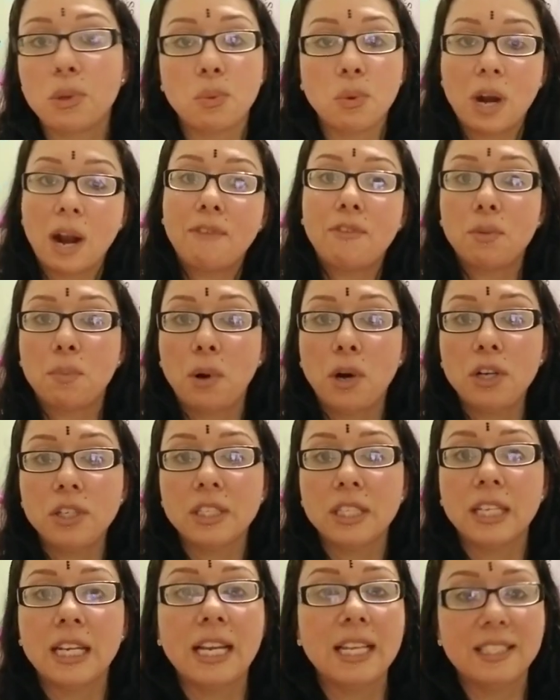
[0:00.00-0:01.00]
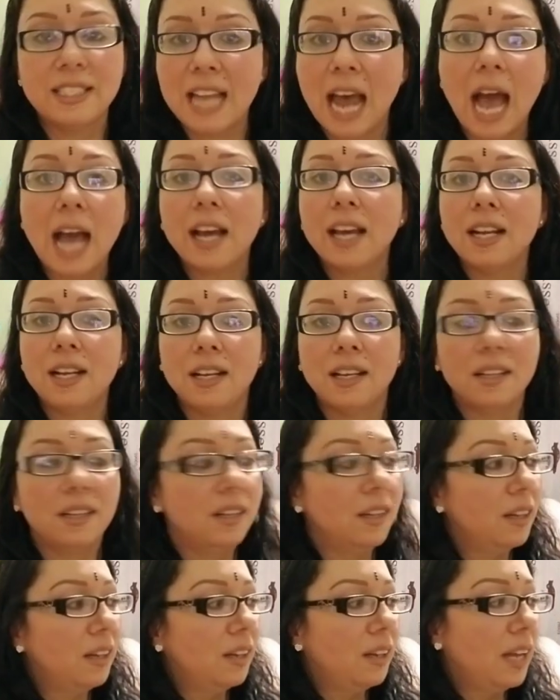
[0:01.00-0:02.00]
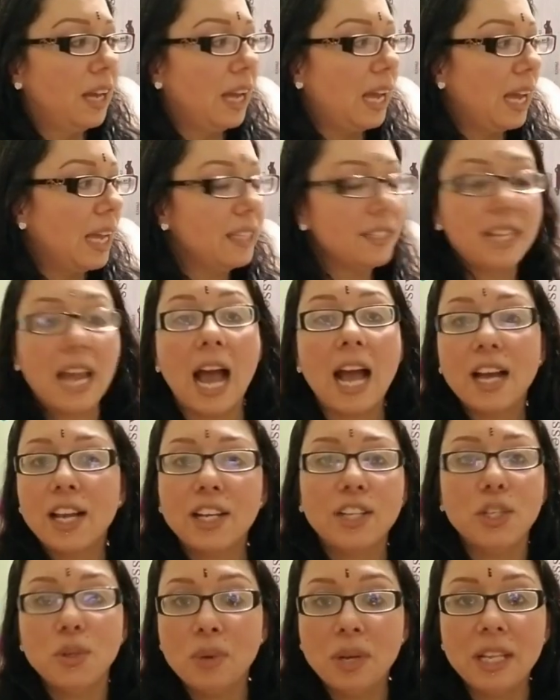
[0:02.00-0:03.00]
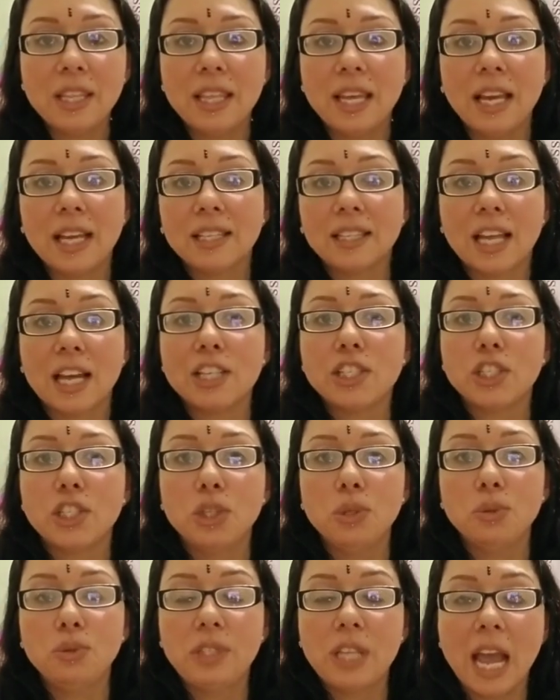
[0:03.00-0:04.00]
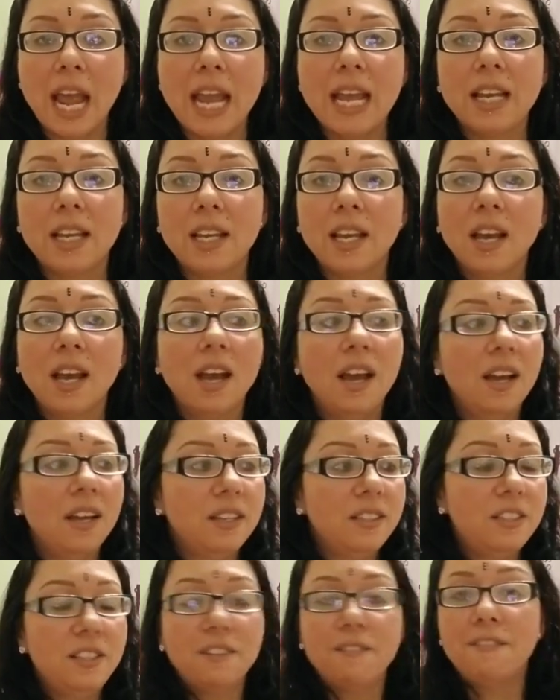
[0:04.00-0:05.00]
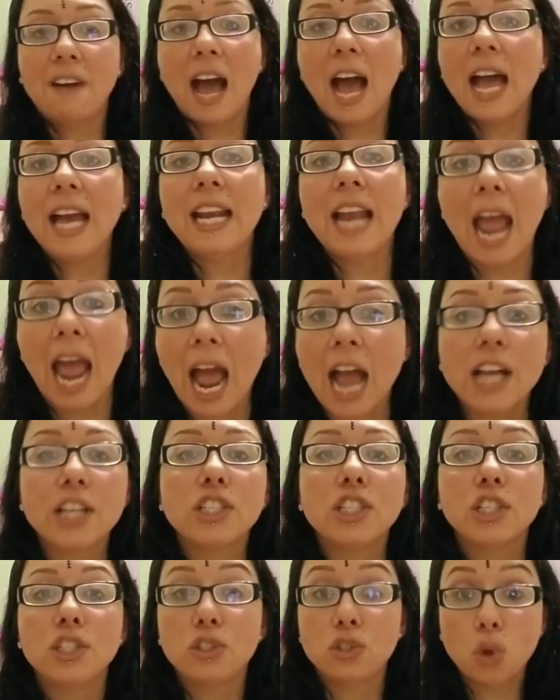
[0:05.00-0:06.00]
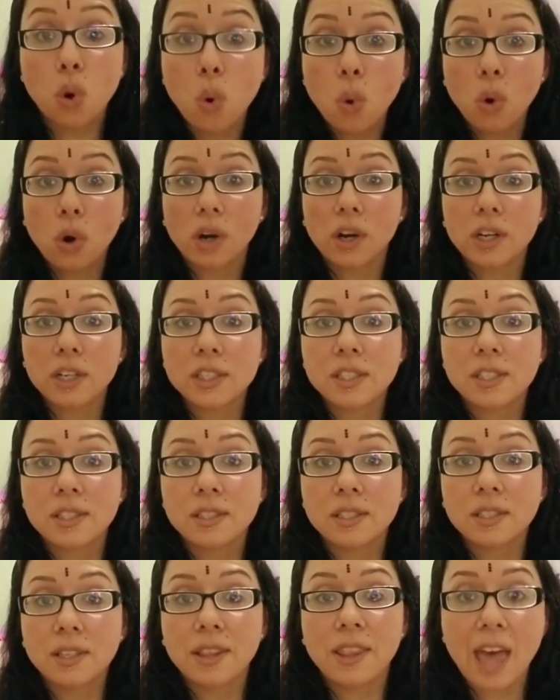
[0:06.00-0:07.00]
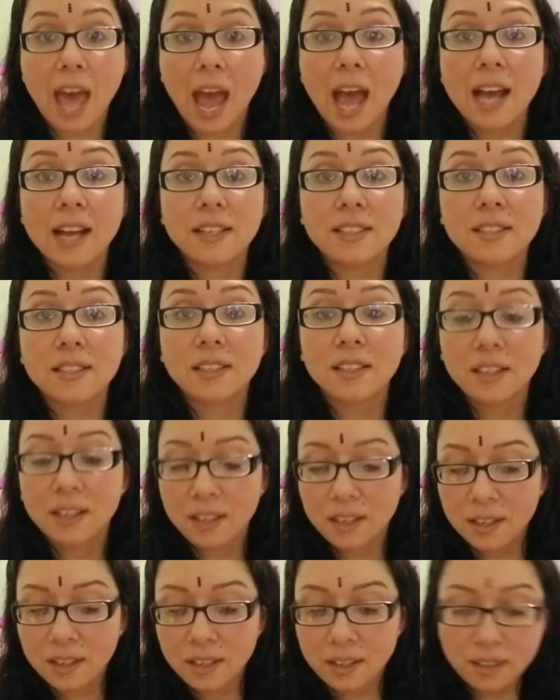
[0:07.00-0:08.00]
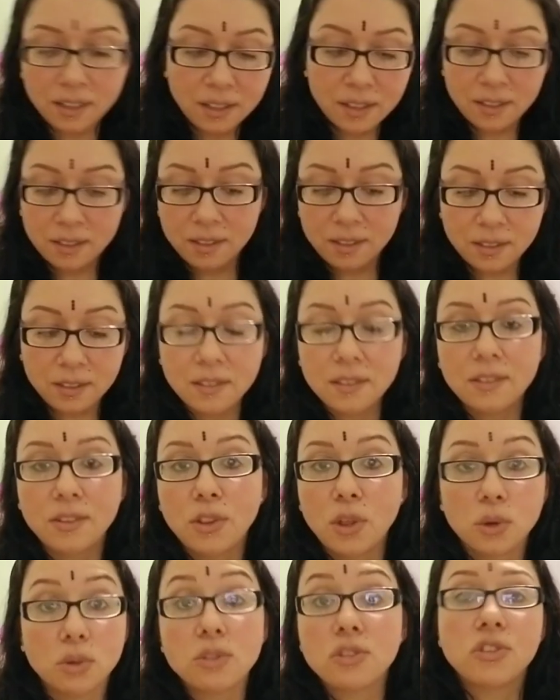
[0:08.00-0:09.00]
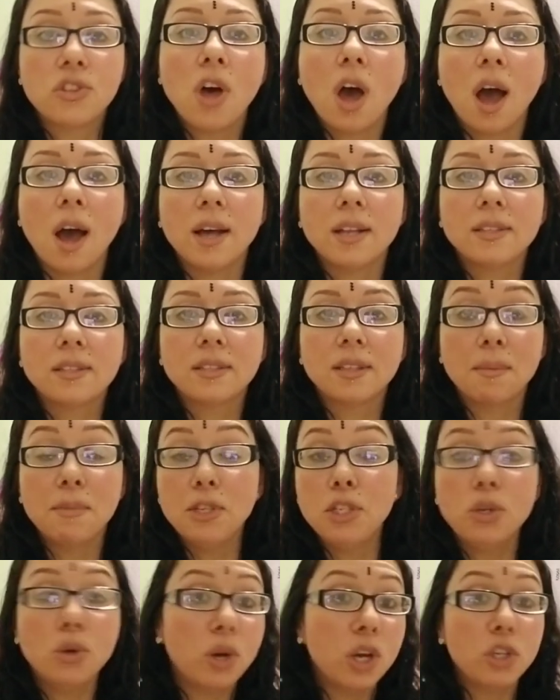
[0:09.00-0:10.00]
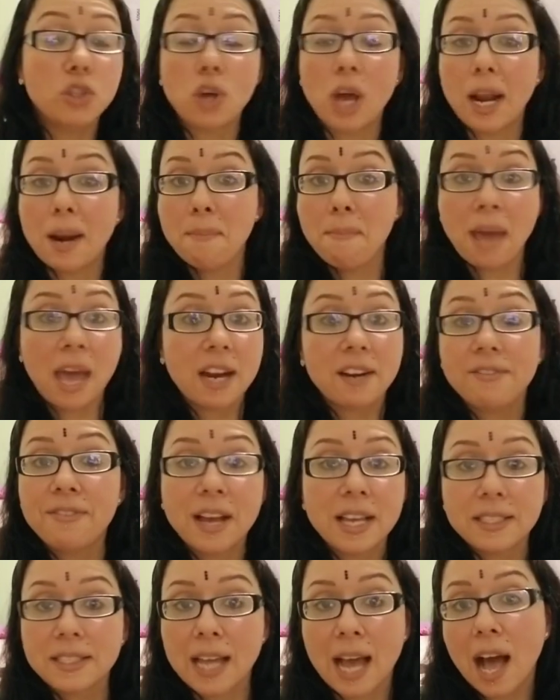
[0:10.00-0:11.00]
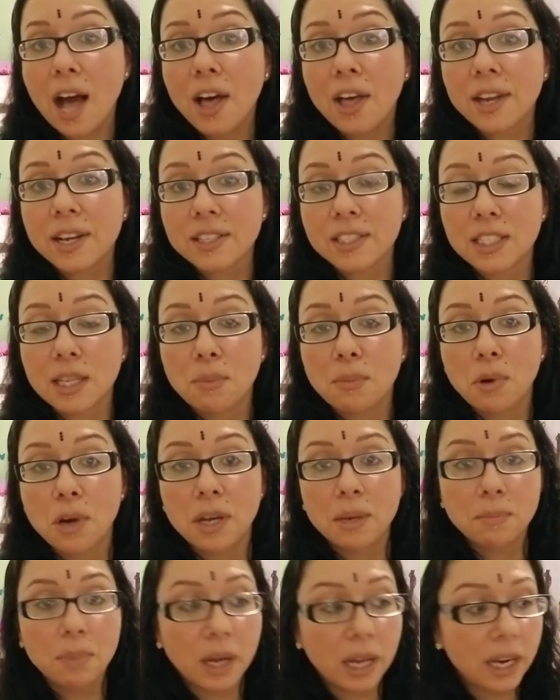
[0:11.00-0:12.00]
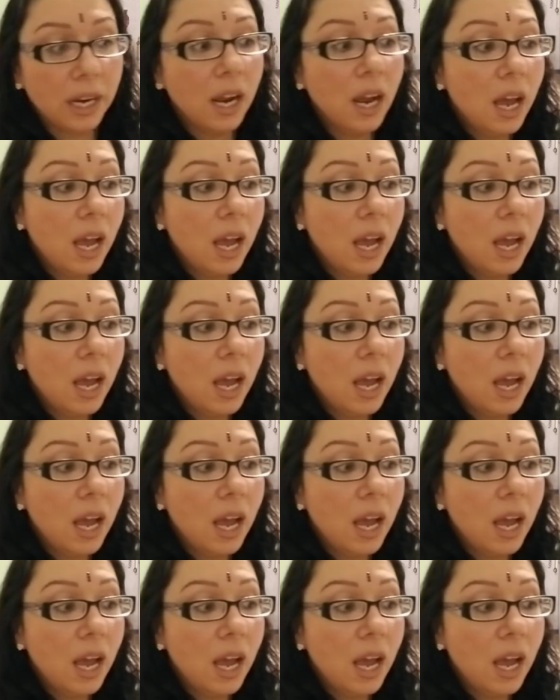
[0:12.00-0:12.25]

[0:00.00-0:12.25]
whatever person is not gonna do anything unless you take divine action towards that, those thoughts. I mean, you can try to manifest the hell out of someone, but